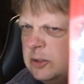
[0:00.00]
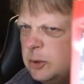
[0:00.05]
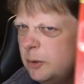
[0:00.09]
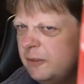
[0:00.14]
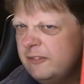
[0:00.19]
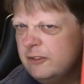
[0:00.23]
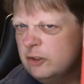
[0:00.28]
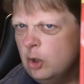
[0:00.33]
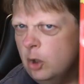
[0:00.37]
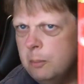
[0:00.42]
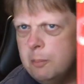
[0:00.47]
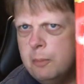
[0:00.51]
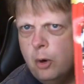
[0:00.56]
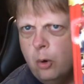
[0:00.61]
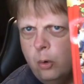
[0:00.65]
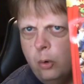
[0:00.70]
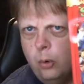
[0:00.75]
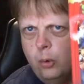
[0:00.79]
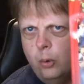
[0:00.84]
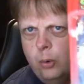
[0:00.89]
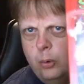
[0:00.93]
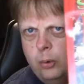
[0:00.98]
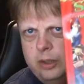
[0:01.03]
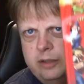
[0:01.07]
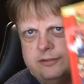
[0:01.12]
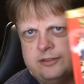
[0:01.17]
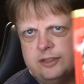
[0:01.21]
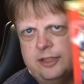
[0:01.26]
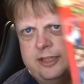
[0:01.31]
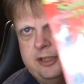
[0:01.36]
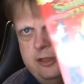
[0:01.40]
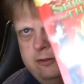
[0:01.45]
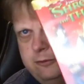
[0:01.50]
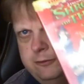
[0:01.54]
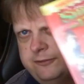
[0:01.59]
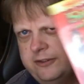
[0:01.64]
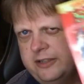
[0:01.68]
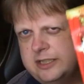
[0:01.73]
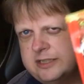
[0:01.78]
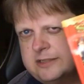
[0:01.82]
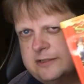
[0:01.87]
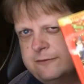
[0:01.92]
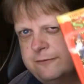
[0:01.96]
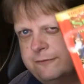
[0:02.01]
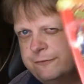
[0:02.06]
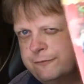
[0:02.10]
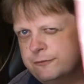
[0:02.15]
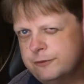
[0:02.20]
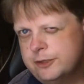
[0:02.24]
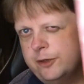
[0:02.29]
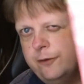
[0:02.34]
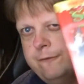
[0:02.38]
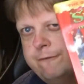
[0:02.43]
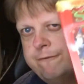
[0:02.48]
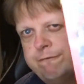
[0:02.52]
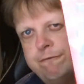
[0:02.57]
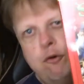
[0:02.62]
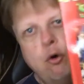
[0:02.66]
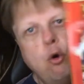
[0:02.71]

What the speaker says: sure if I've got them all. I've certainly got the first three or